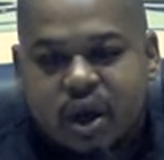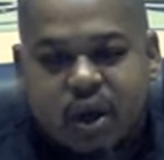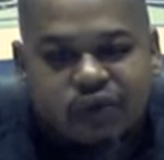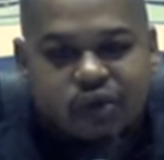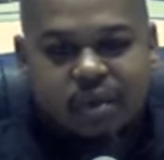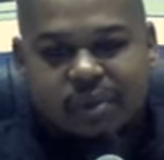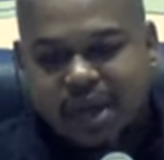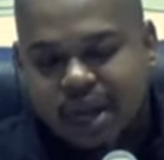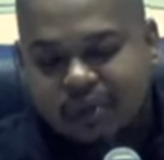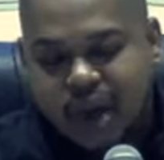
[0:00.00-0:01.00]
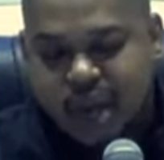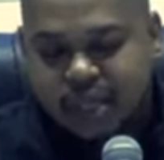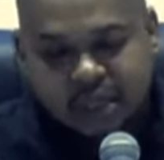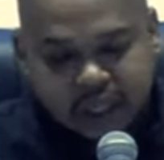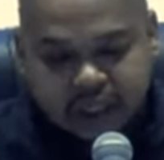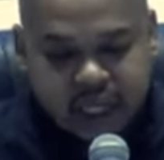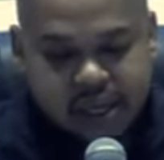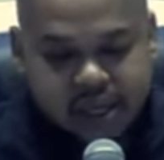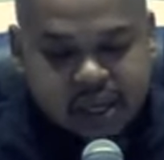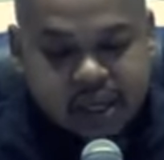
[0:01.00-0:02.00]
over a man riding on a
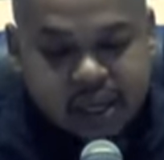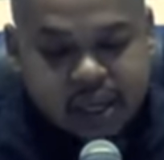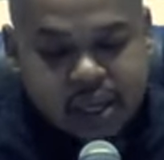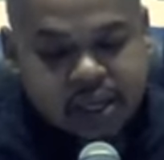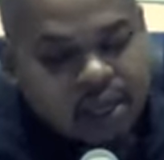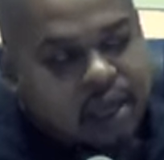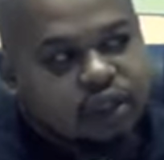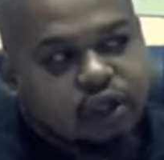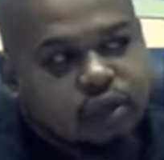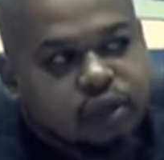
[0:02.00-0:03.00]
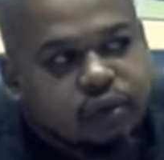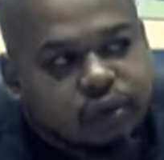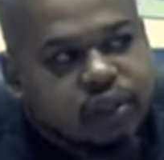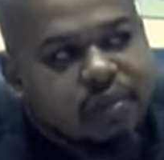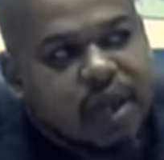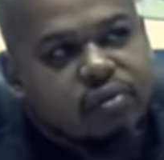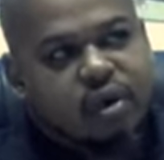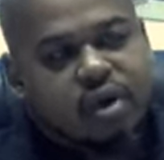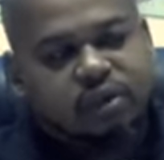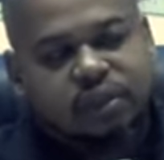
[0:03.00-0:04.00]
donkey. Now, Jerusalem had
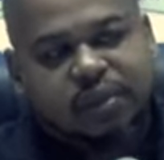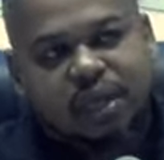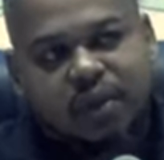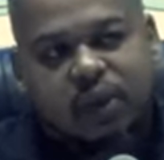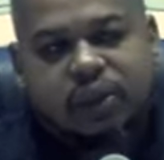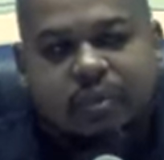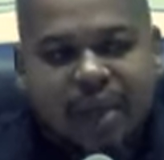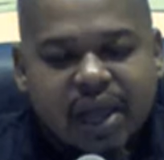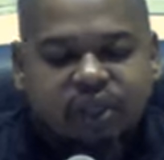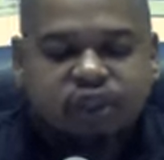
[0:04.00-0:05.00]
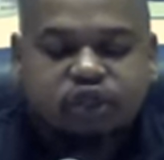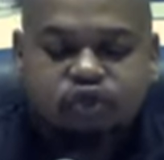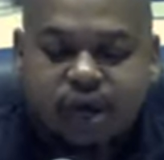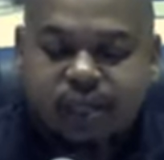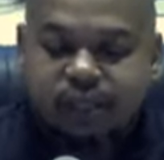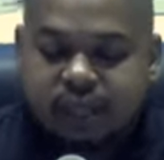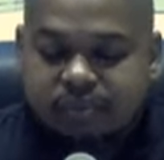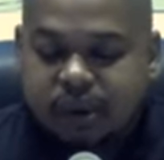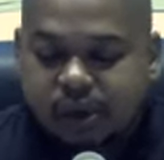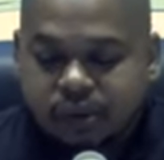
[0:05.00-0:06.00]
grown to become one of the major trading
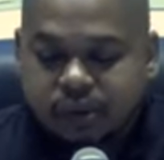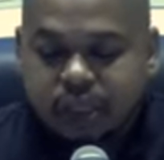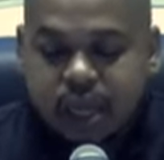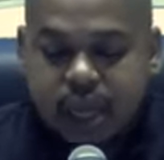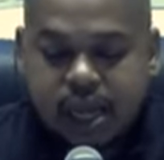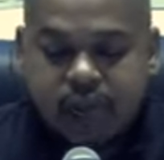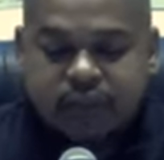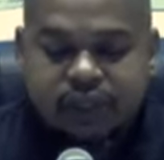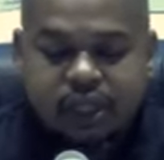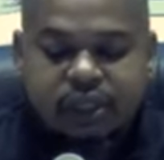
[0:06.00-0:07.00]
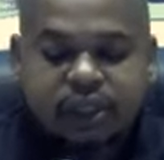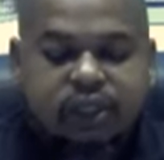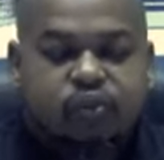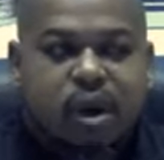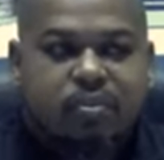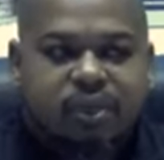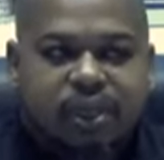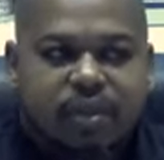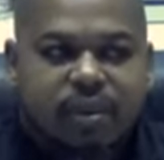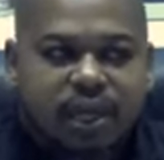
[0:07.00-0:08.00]
depots, and the citizens
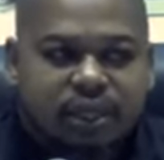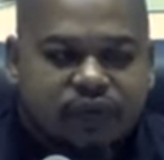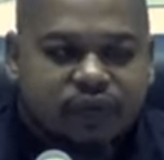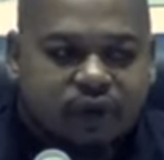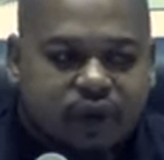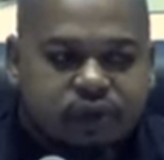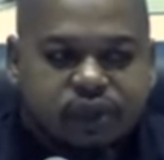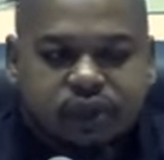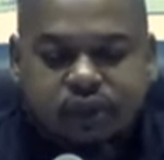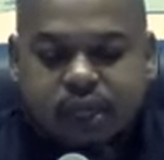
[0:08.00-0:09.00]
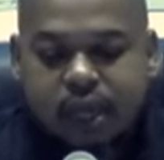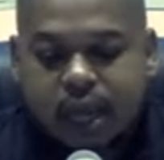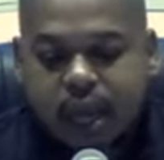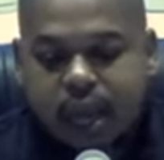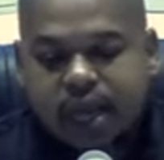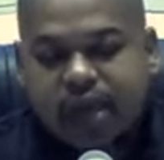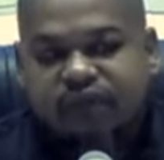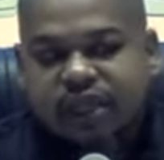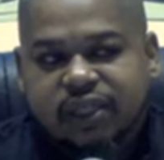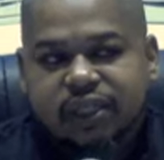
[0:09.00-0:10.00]
represented many different cultures and
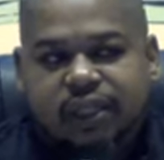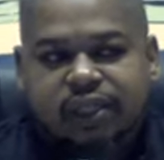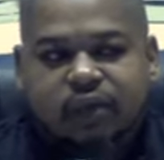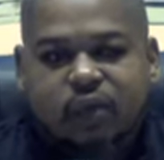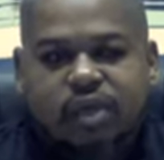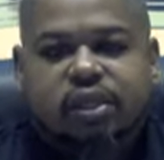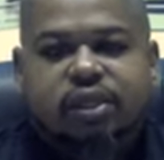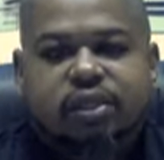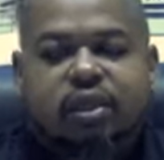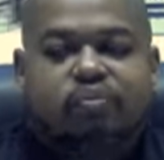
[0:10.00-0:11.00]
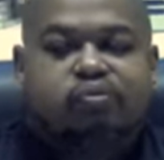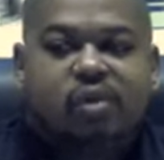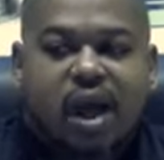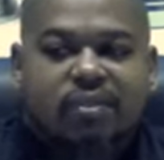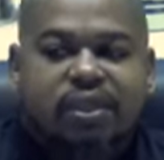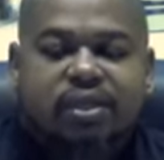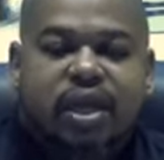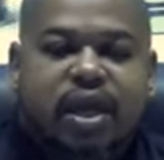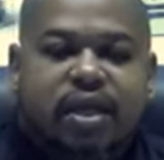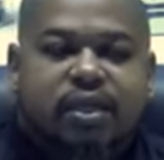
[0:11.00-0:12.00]
ethnicities. It wasn't the promised
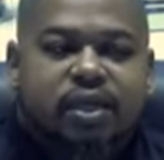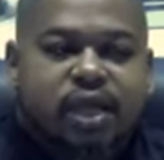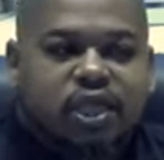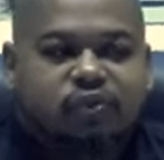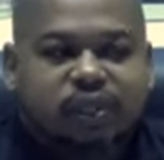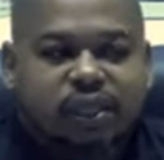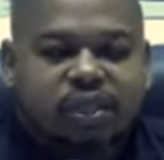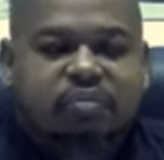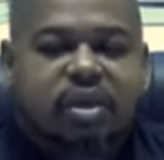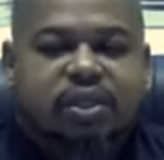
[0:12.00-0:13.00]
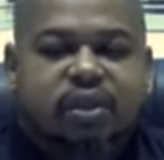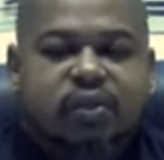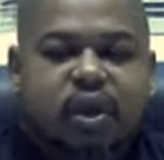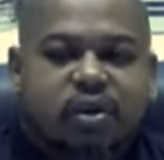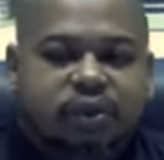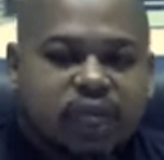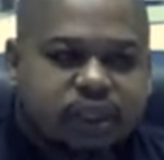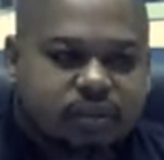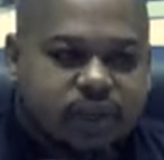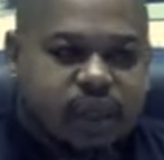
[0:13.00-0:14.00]
land as we see depicted in the Old
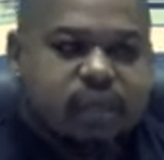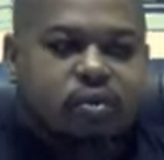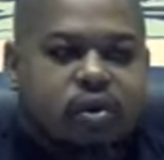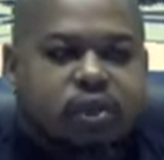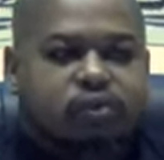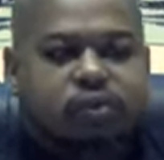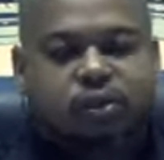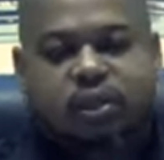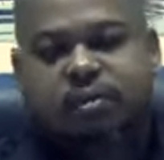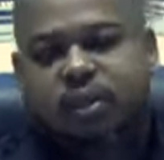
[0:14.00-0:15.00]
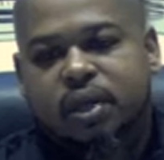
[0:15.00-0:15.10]
Testament anymore. Jerusalem